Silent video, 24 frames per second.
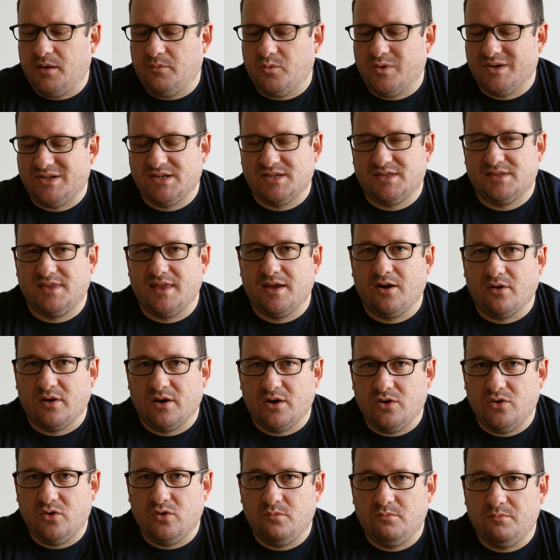which is their
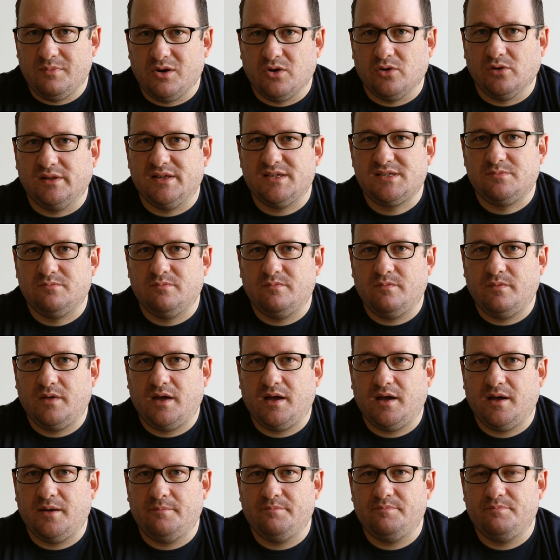new mirrorless
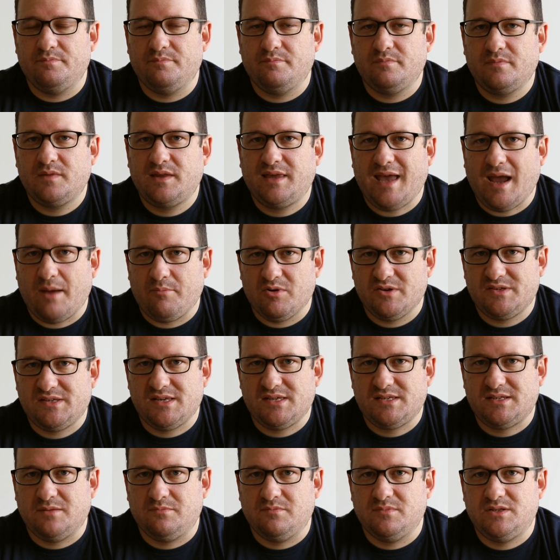camera
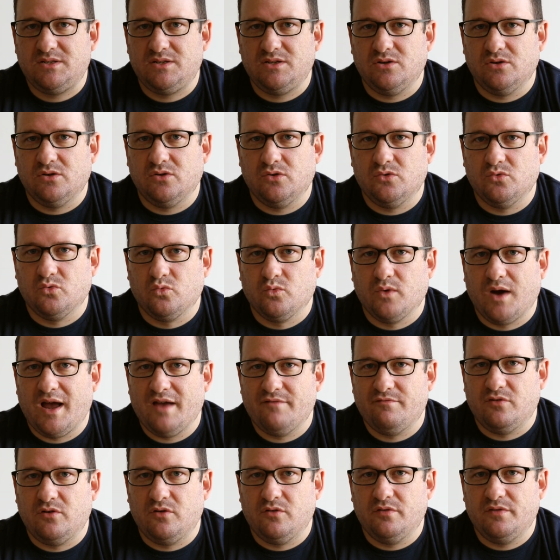system to
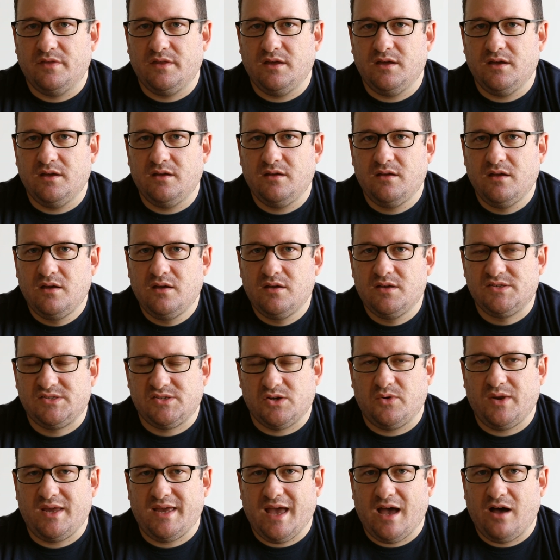rival the
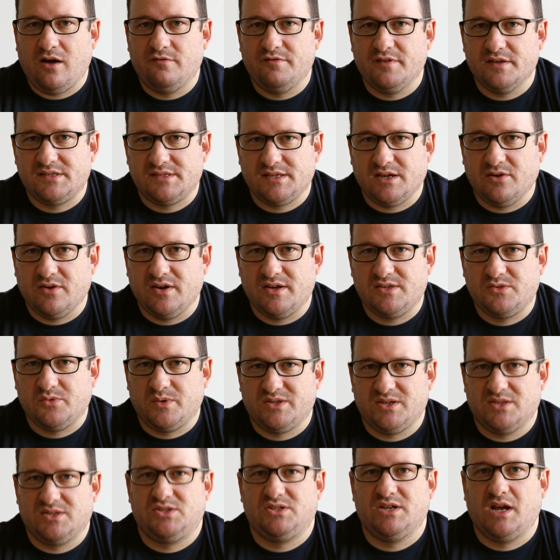Sony Alpha series,
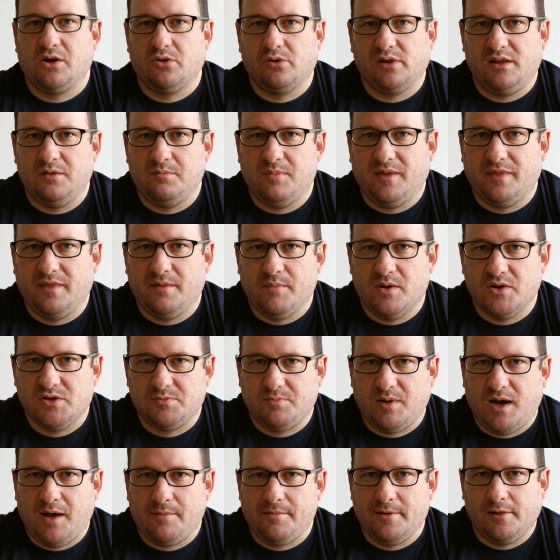which has generally been the most
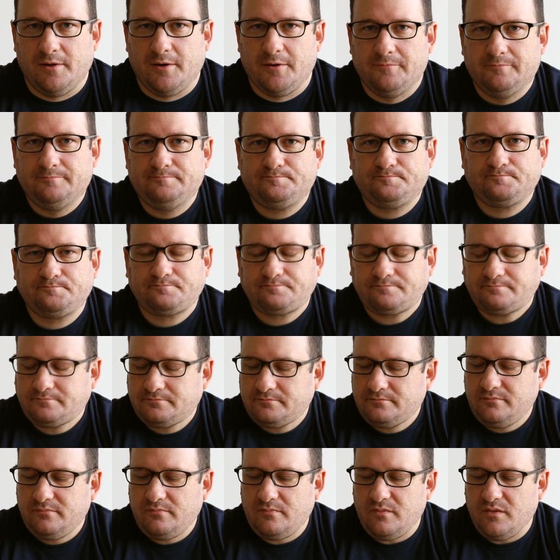popular.
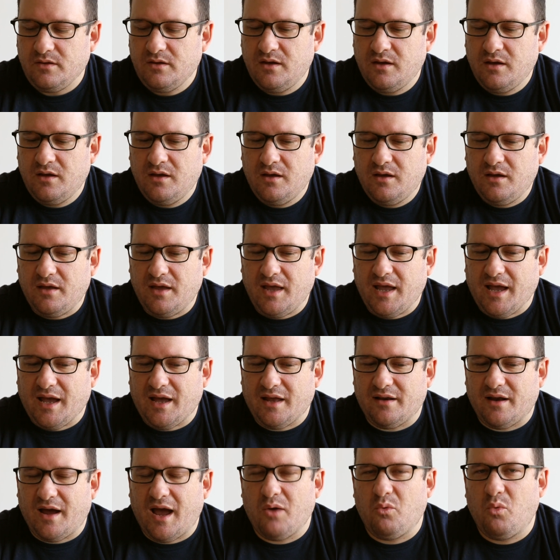
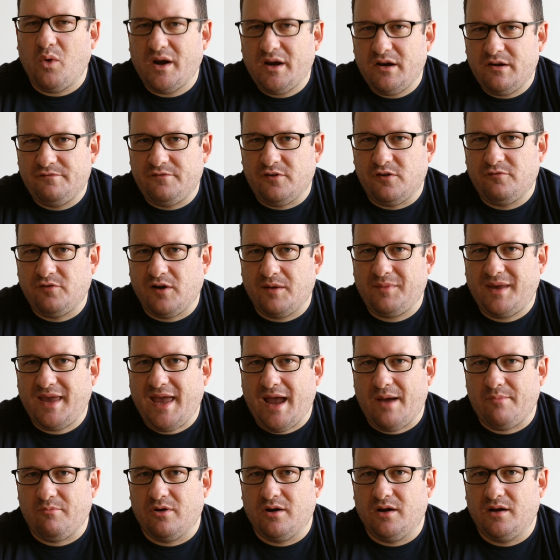And I wanted a full frame
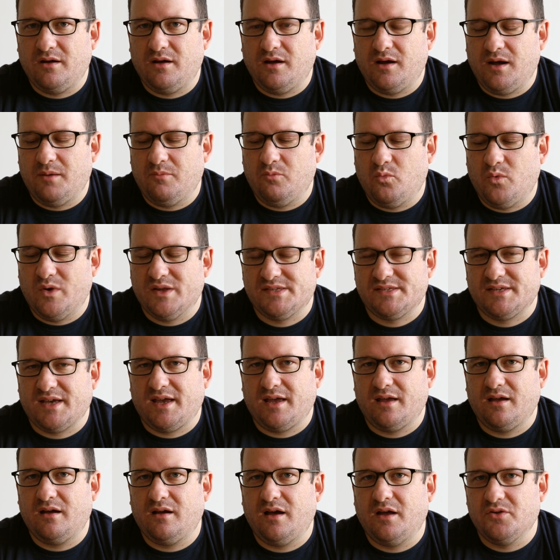camera once
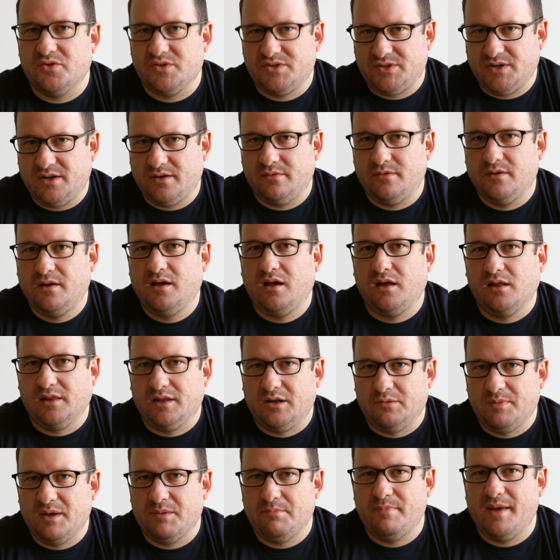I understood a
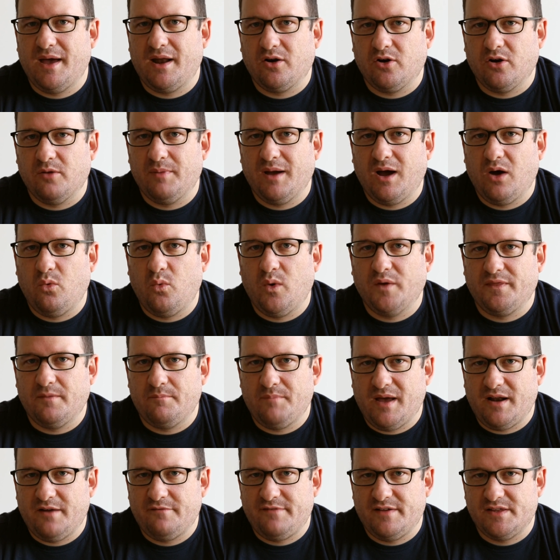little bit better about what the
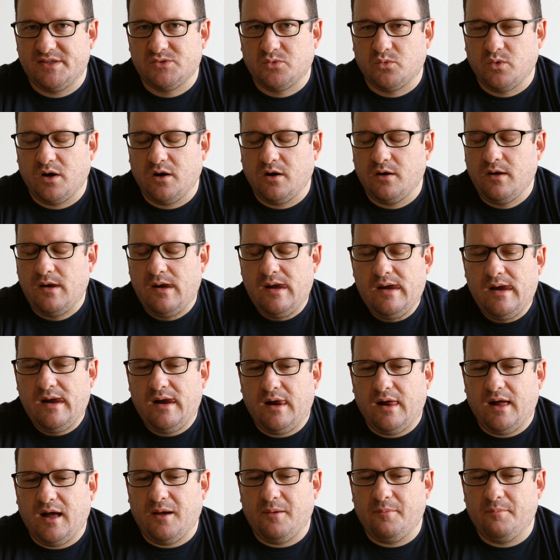benefits were.
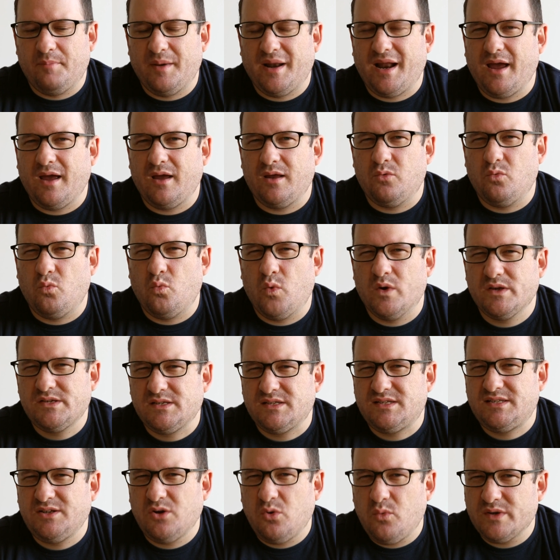But I
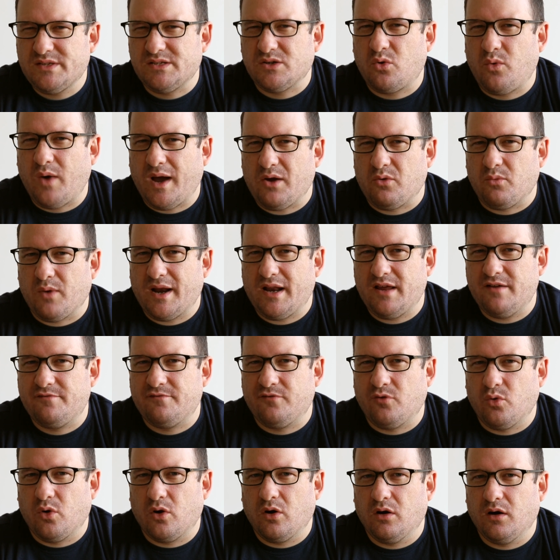still wasn't quite ready
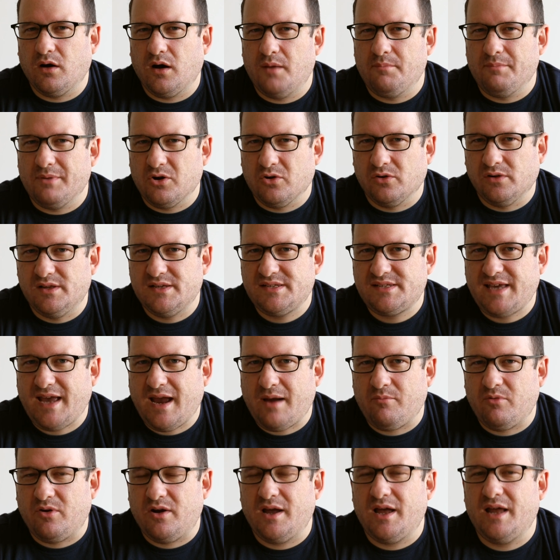for a mirrorless
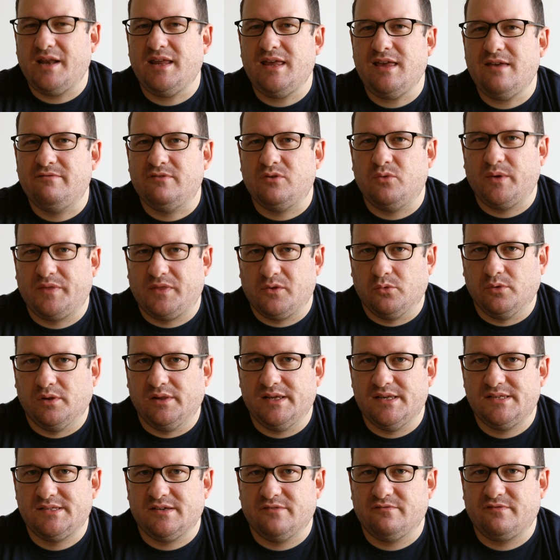camera, and even with the
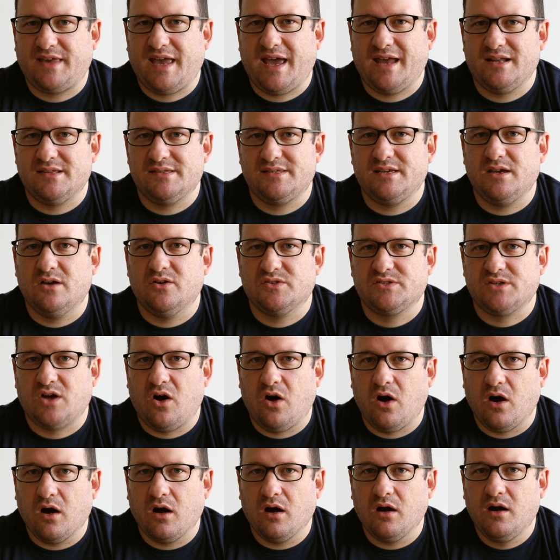release of Canon's EOS
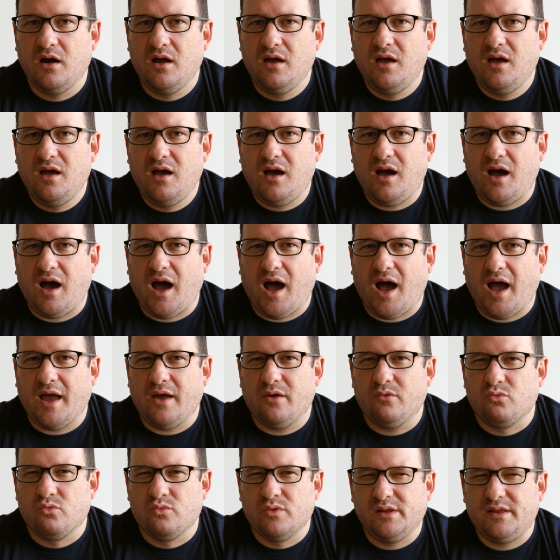R, I
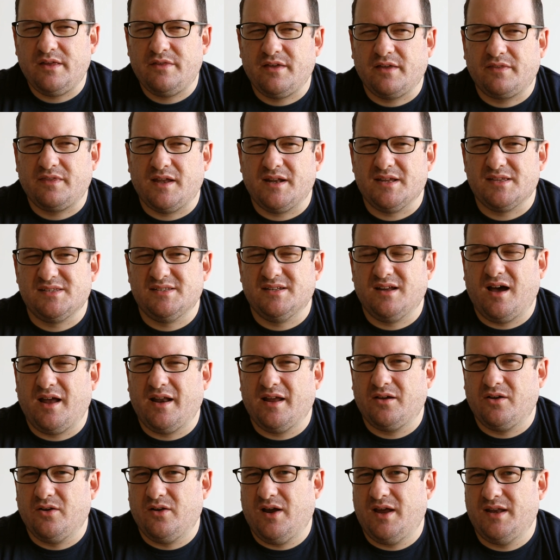really think that it's not
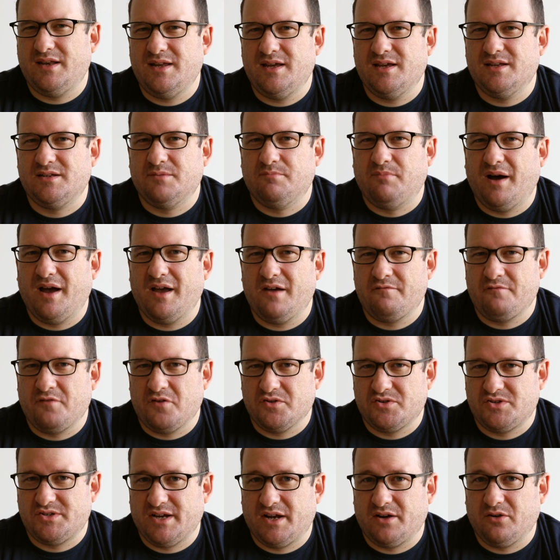a good idea to buy a
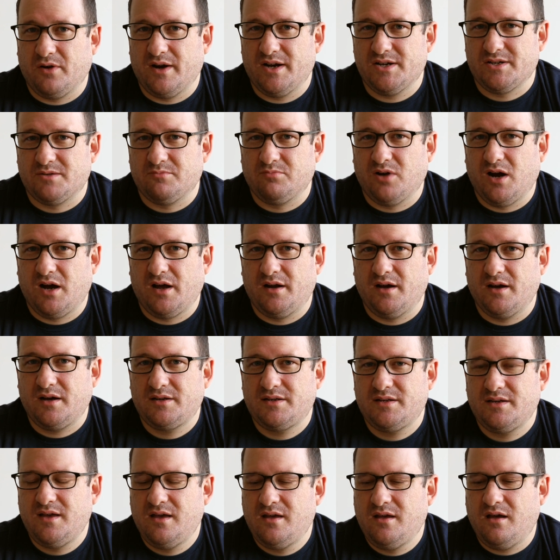first generation
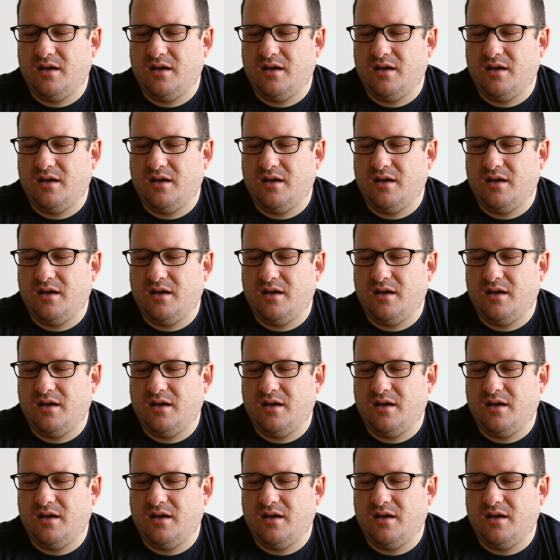product.